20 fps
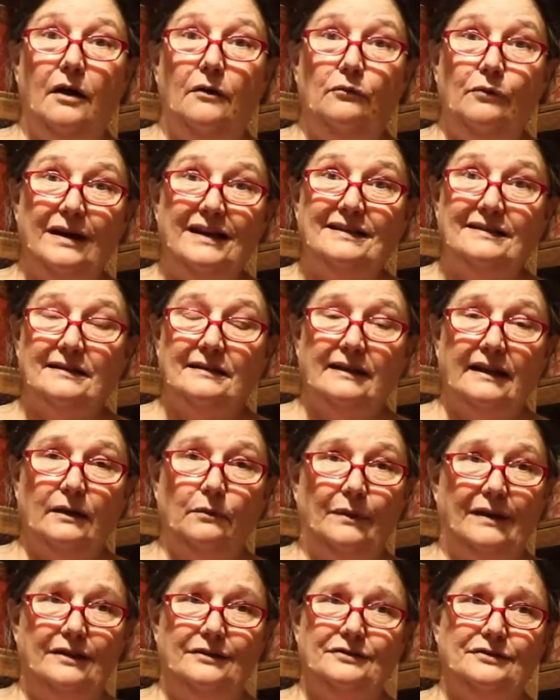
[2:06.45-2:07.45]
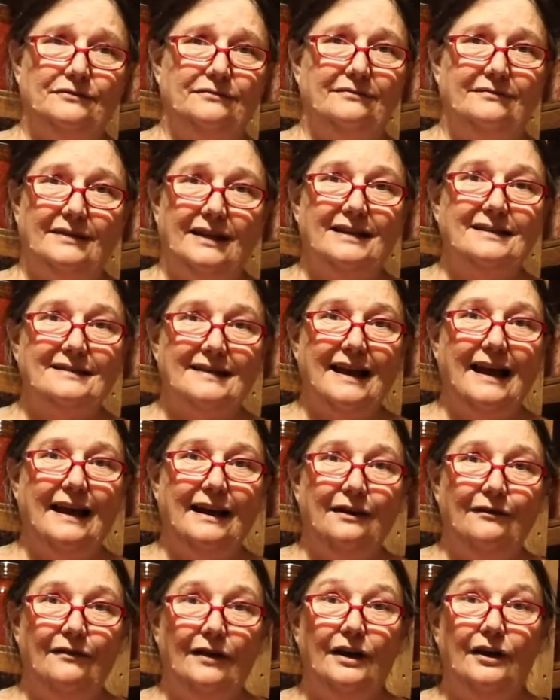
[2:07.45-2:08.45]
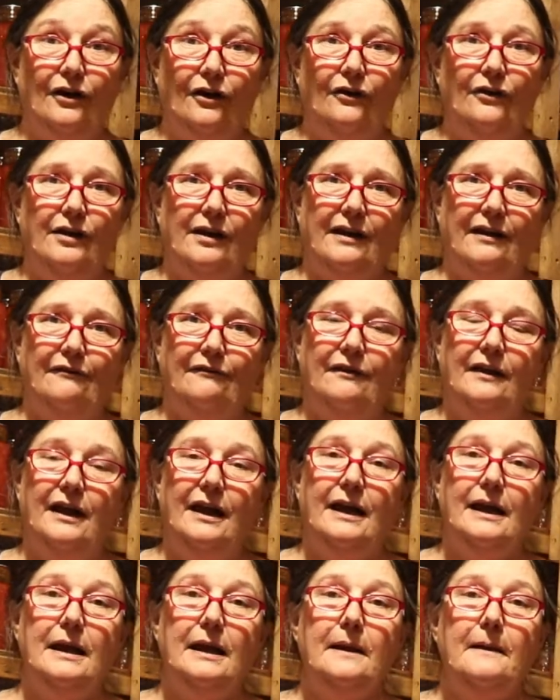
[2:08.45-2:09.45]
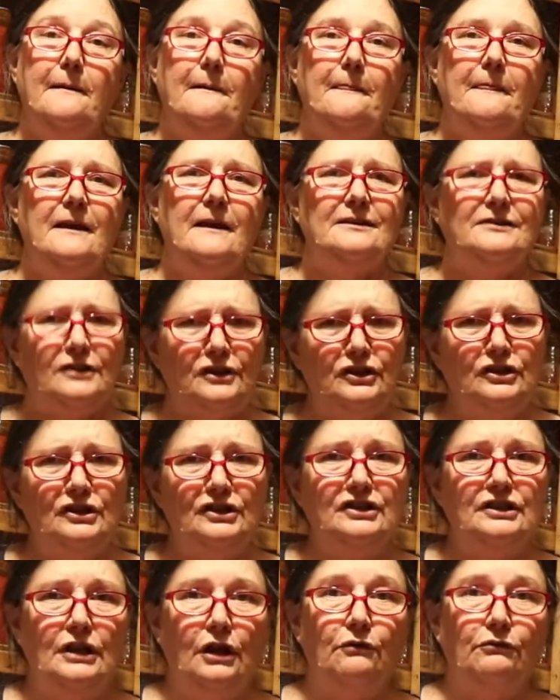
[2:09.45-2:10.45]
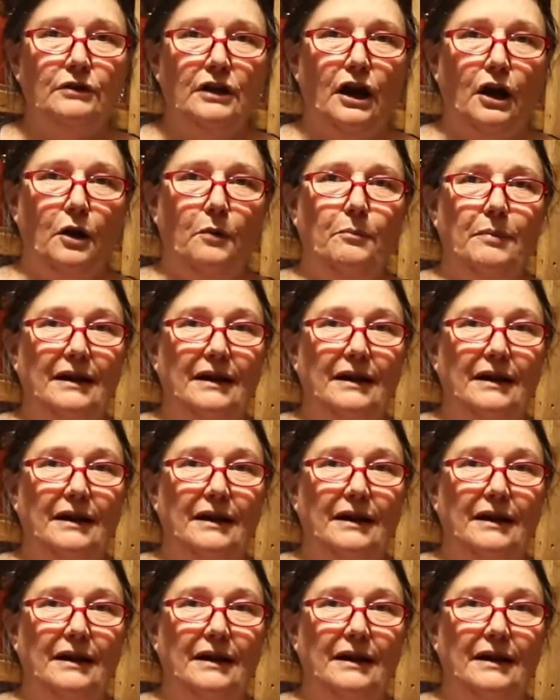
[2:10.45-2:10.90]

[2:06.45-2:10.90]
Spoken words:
recently, which is kind of unheard of. So you just don't know.